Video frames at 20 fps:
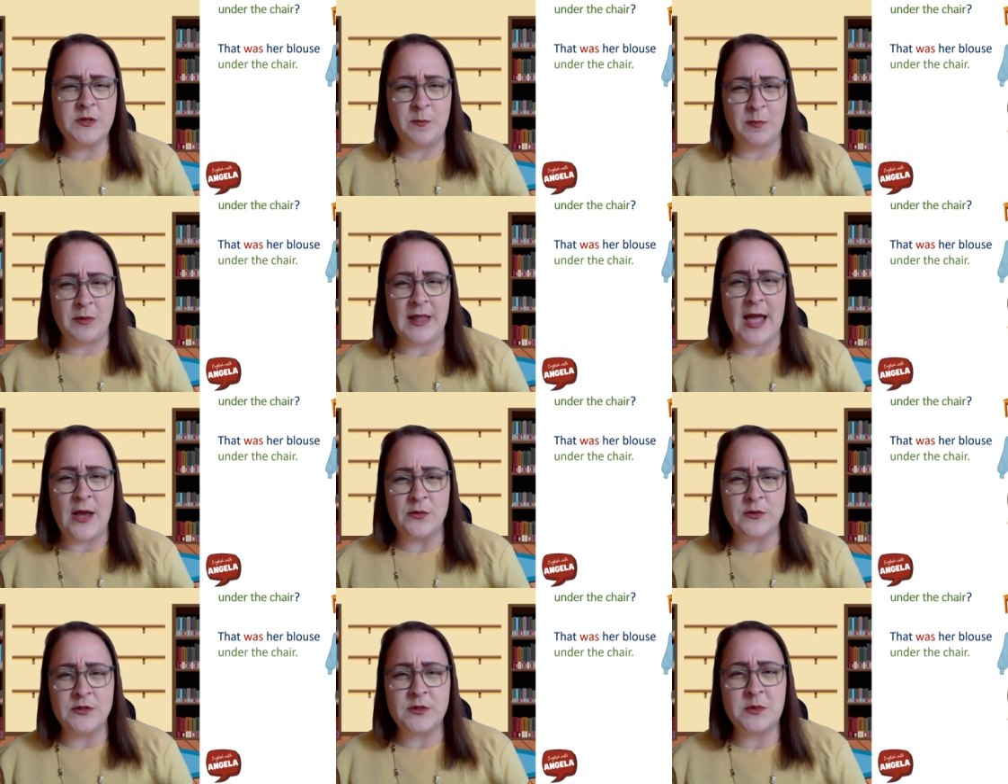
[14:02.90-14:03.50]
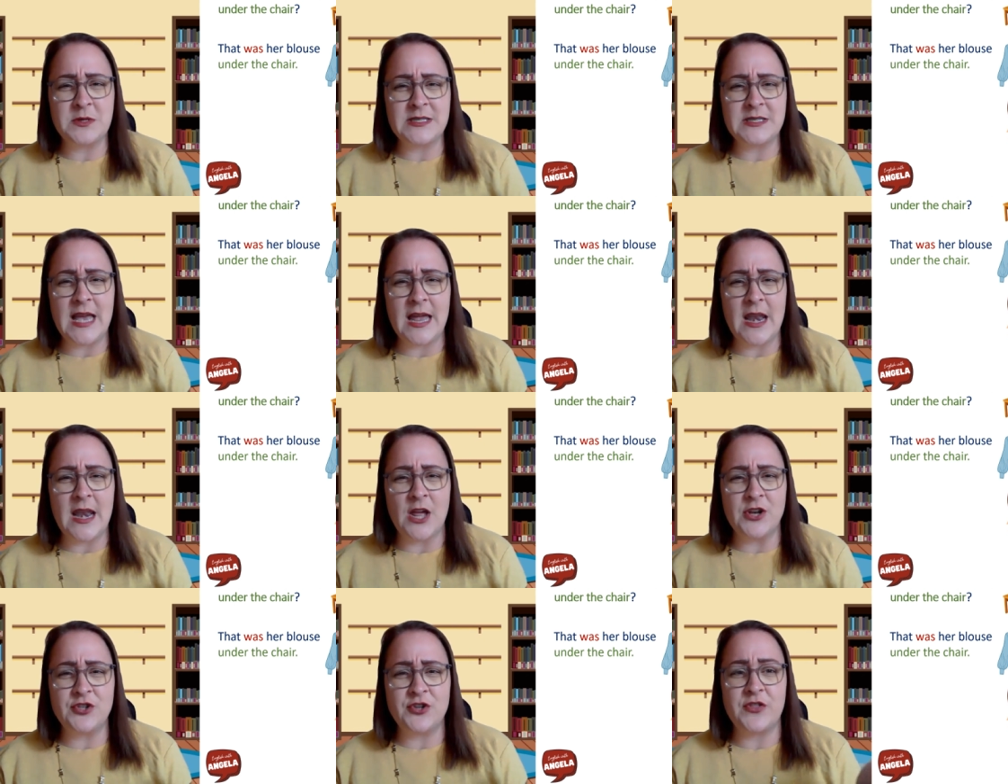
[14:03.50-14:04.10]
blouse was that
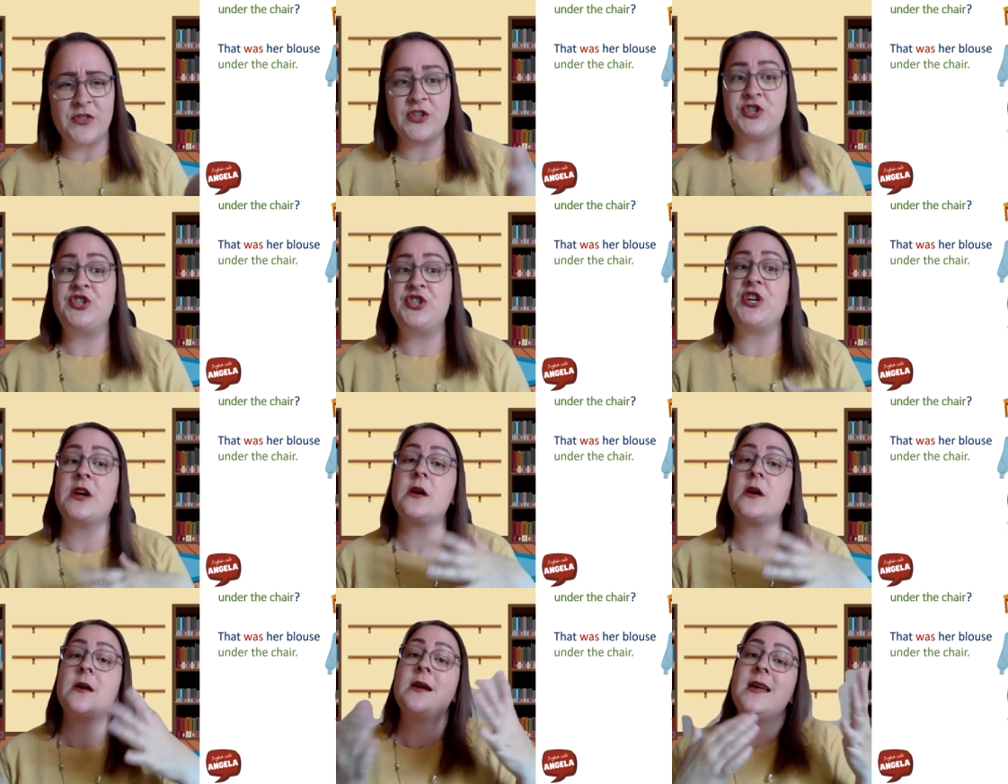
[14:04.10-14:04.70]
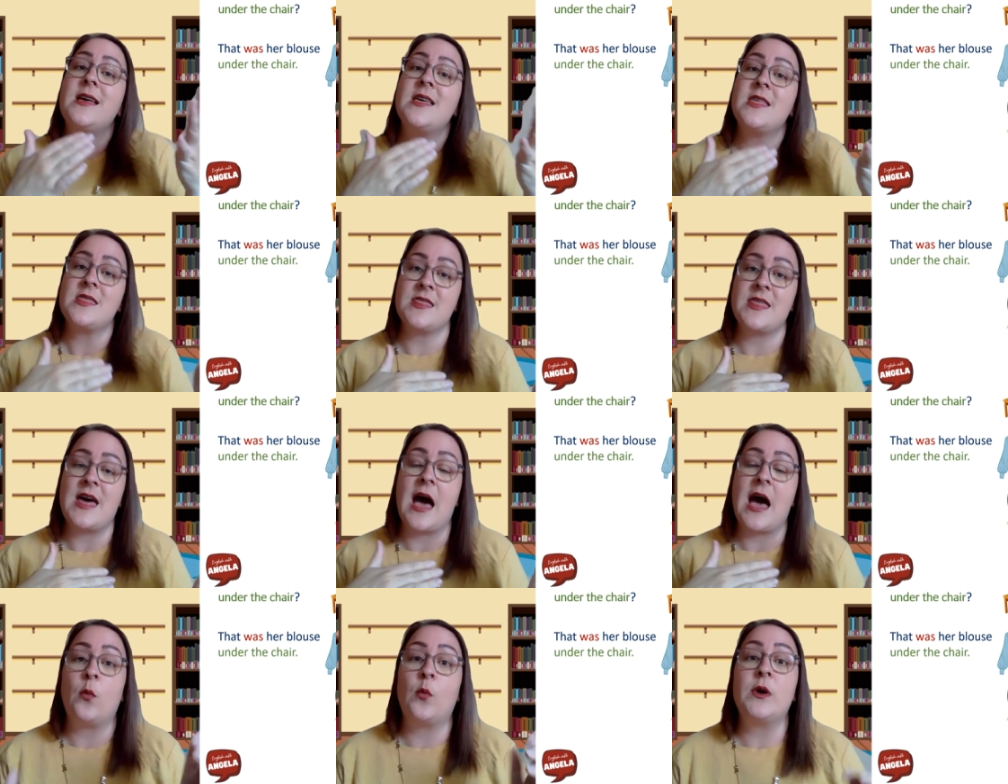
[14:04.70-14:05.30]
under the chair?
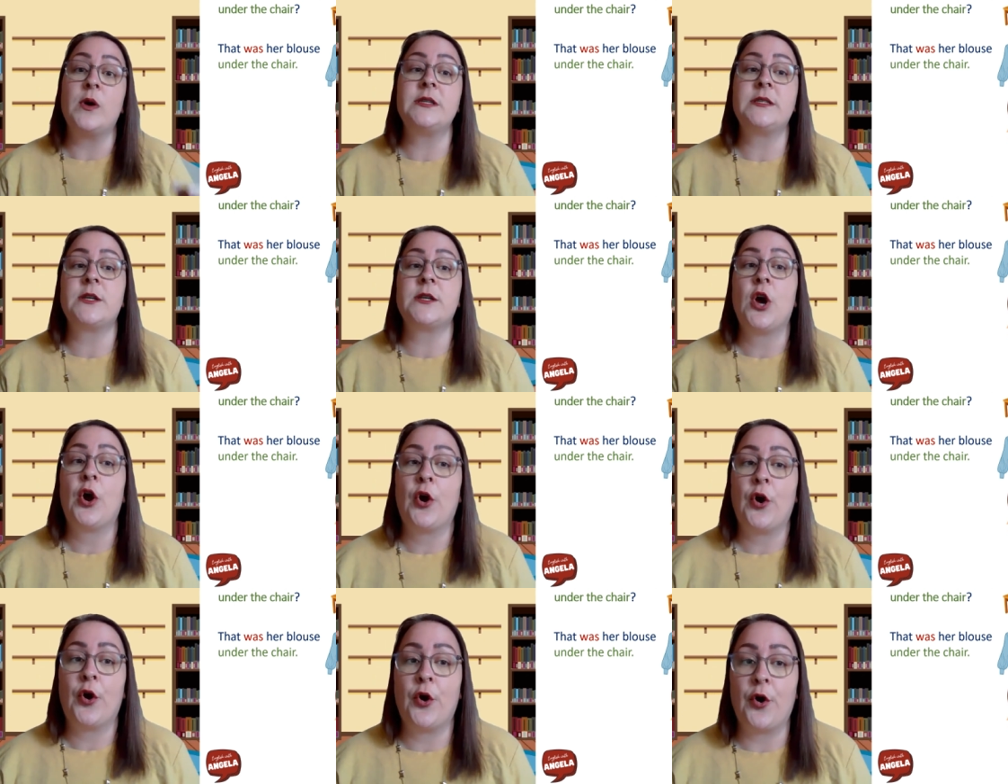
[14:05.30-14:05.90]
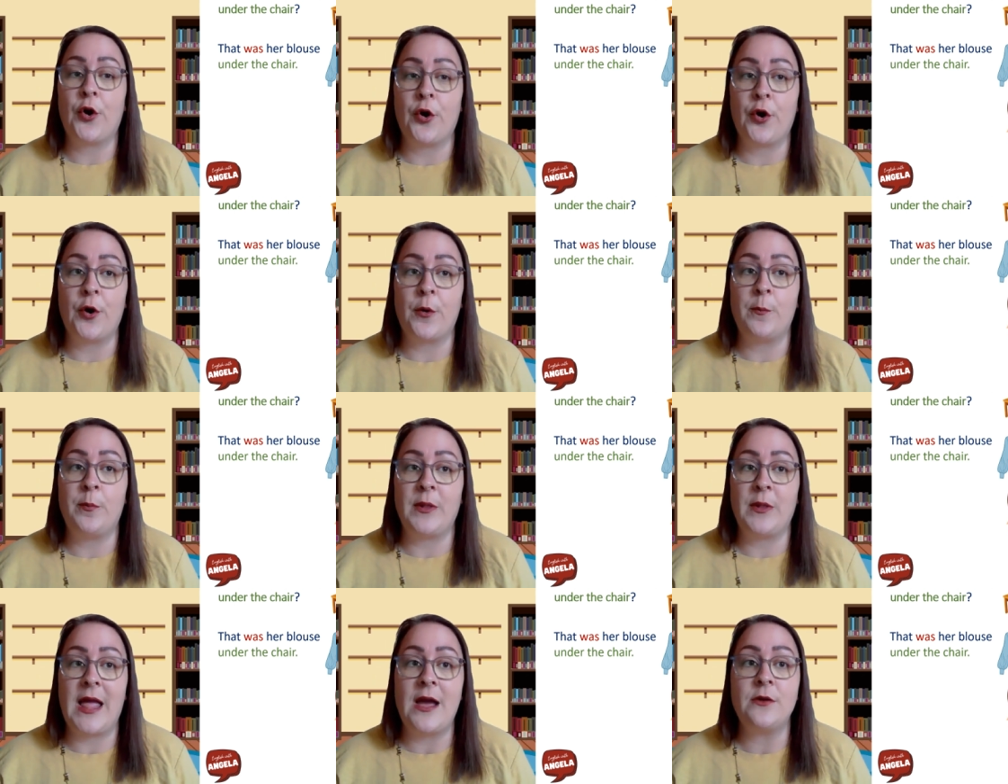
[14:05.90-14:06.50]
That was her
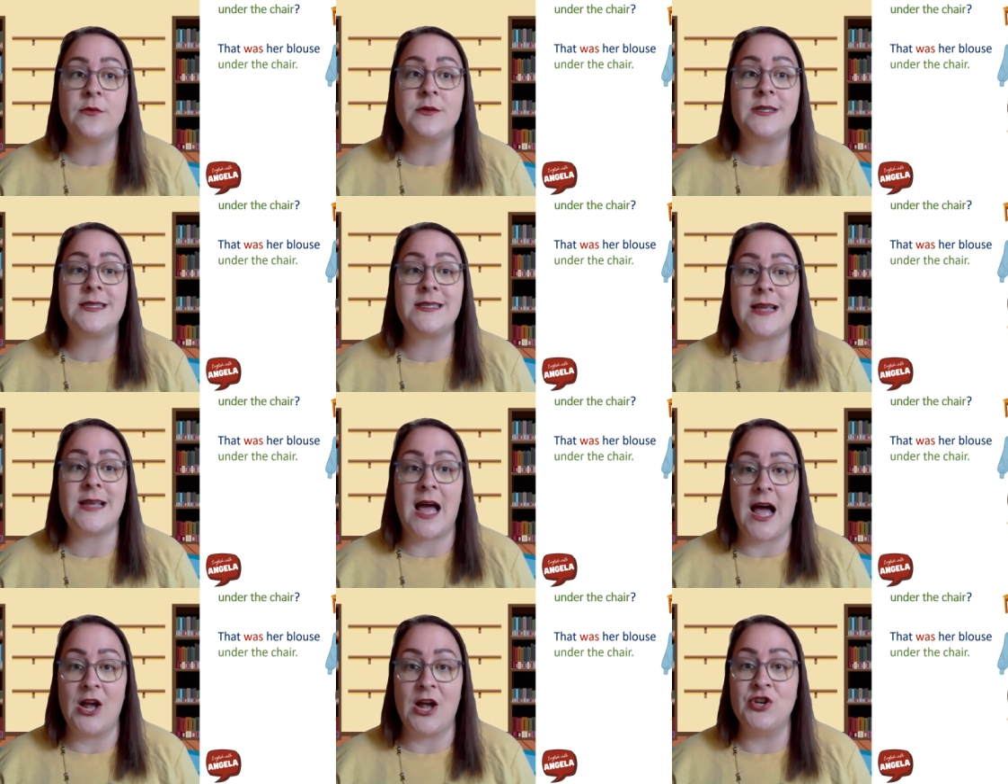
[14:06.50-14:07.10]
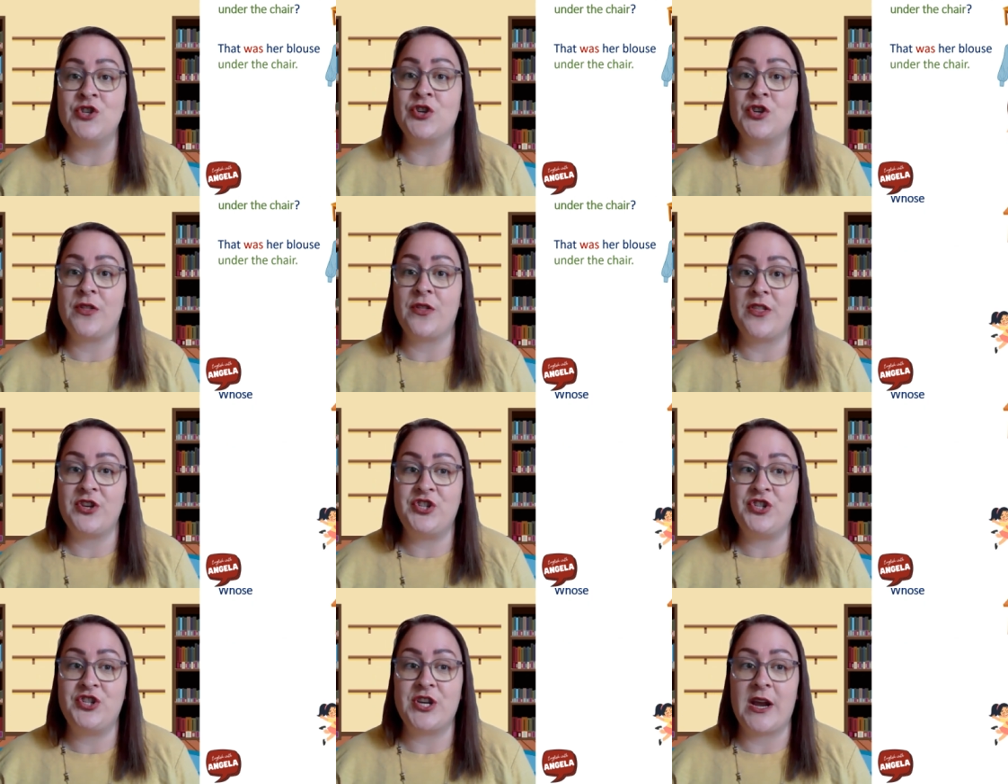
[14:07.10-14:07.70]
blouse under the
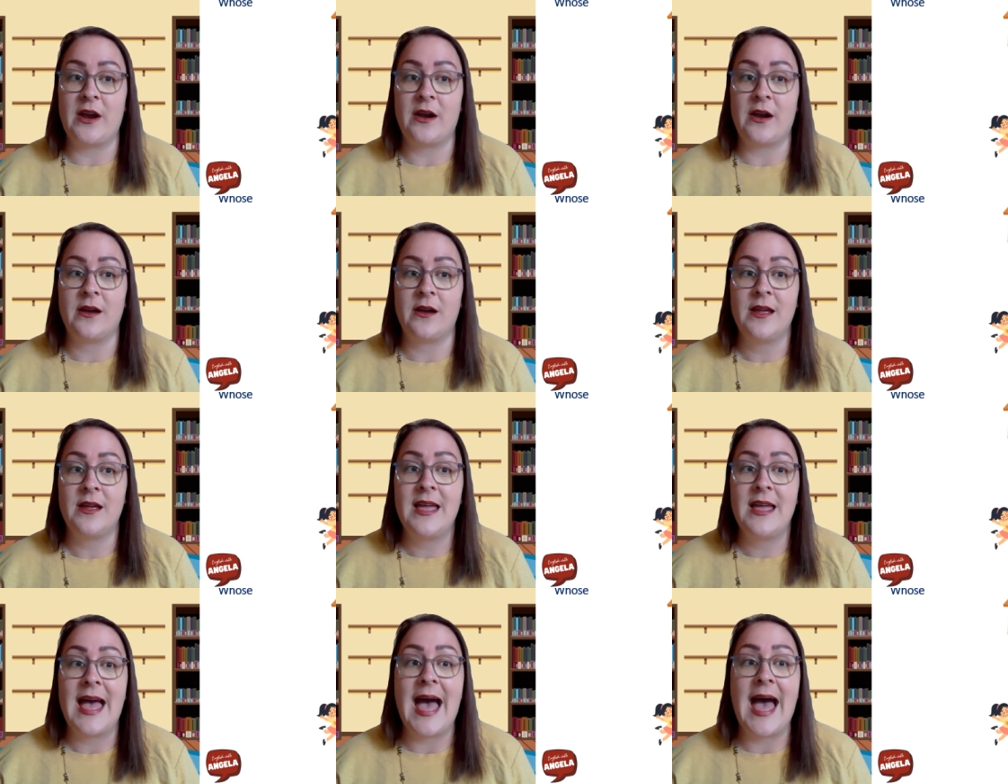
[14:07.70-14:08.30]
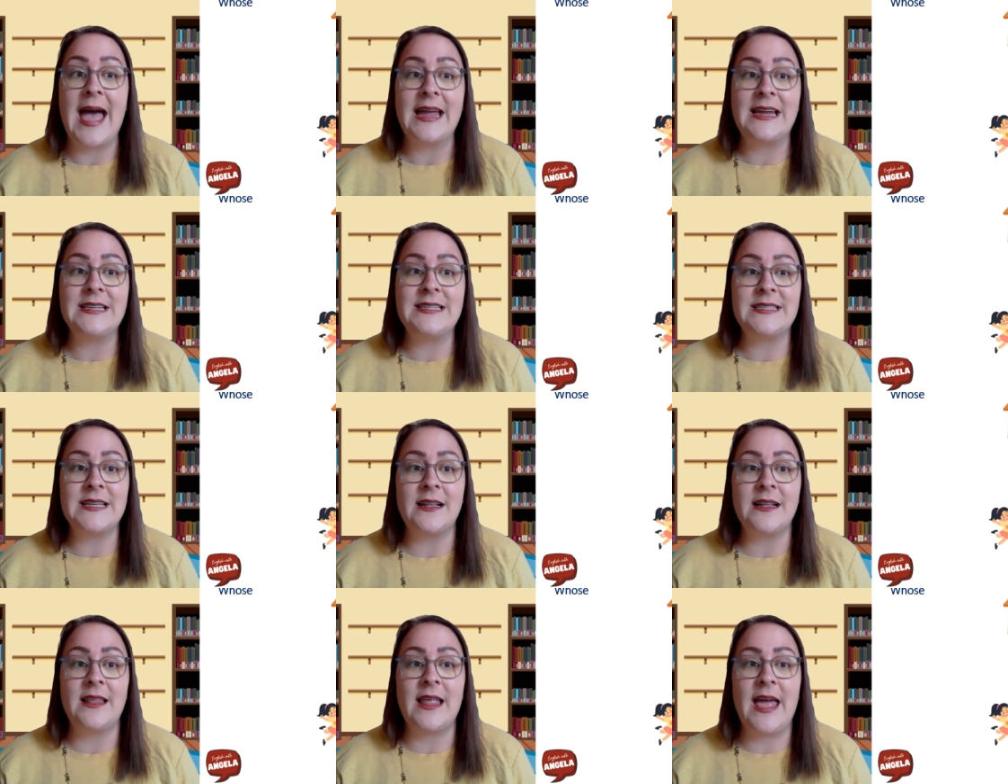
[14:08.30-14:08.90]
chair.
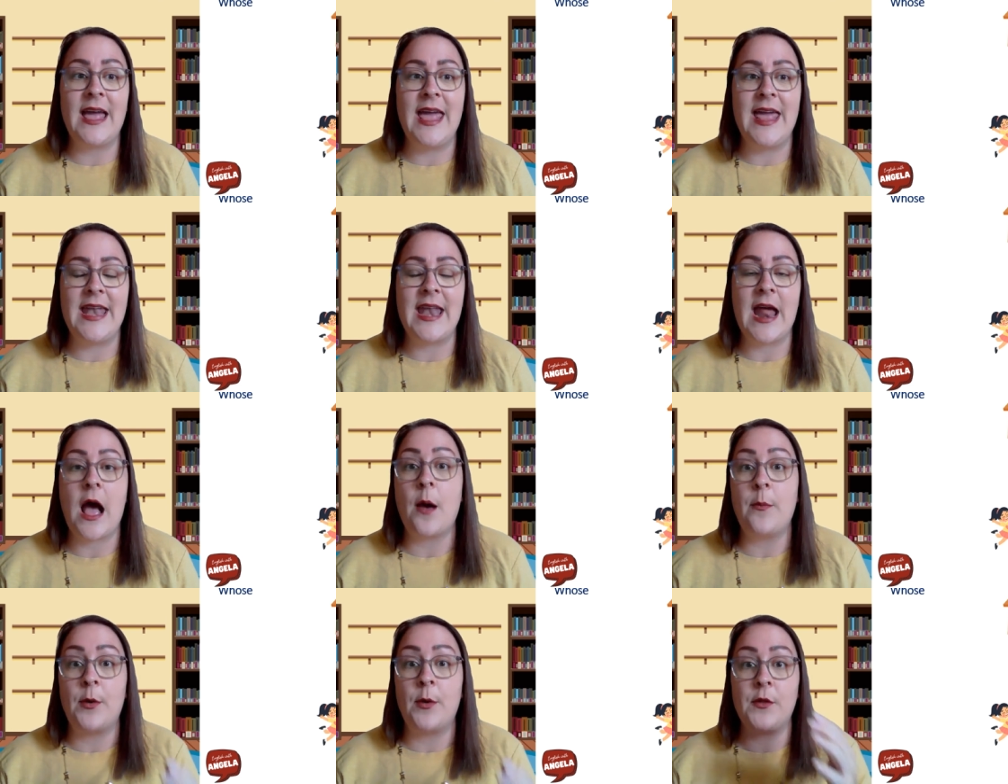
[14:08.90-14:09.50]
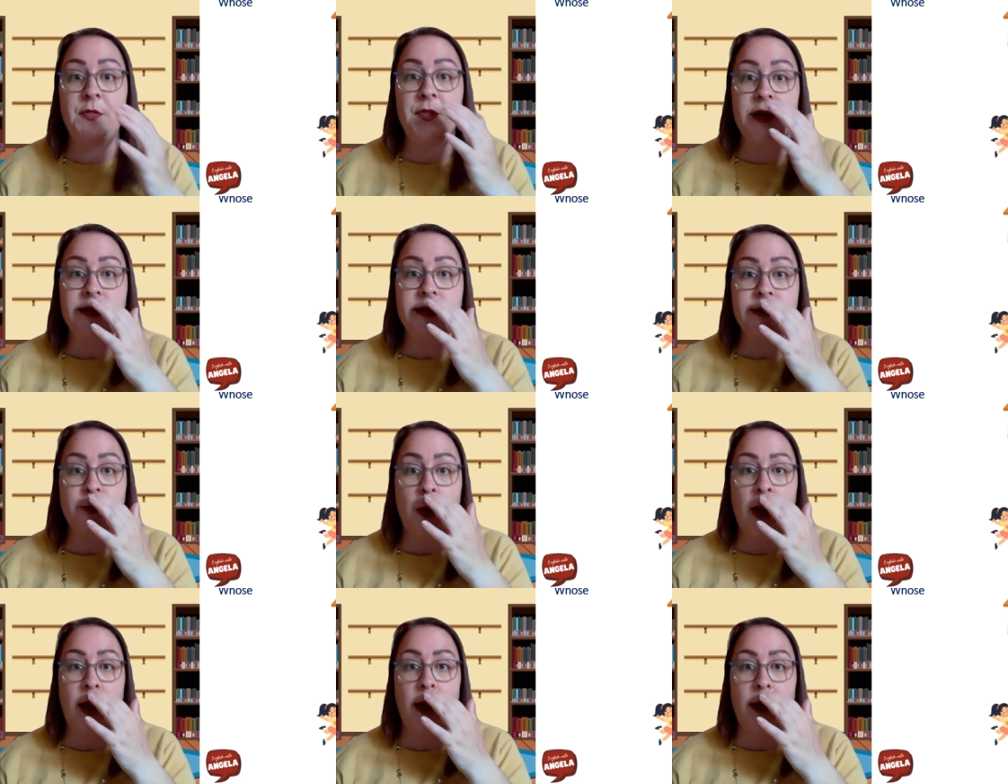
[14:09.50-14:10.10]
Excellent. How about this
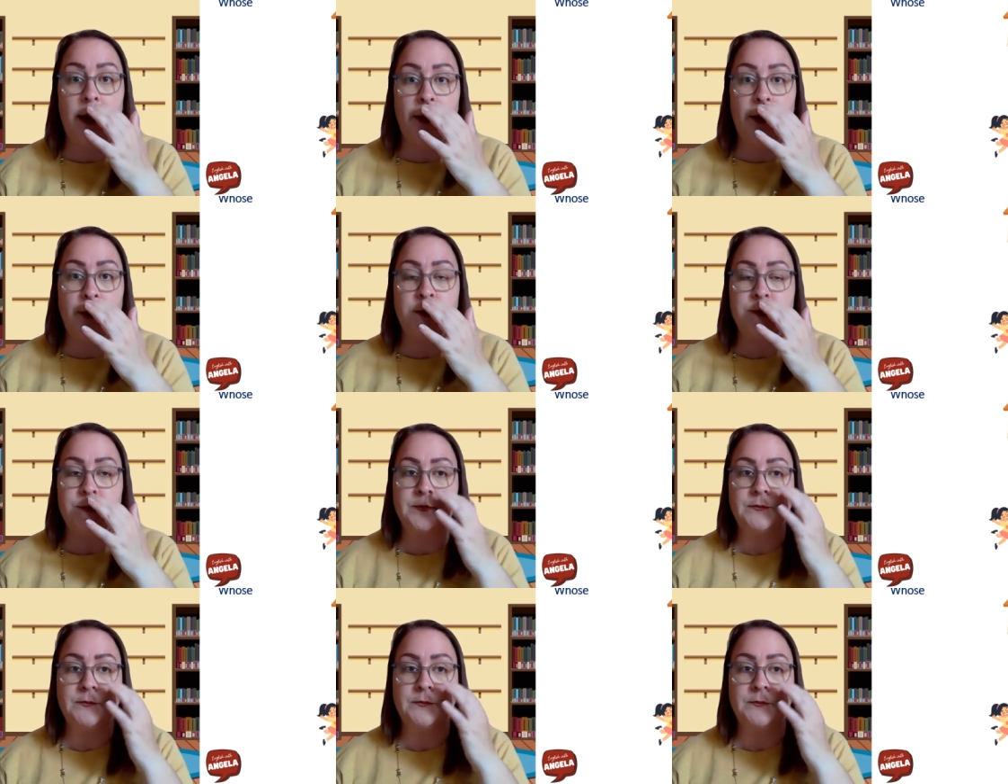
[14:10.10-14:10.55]
one?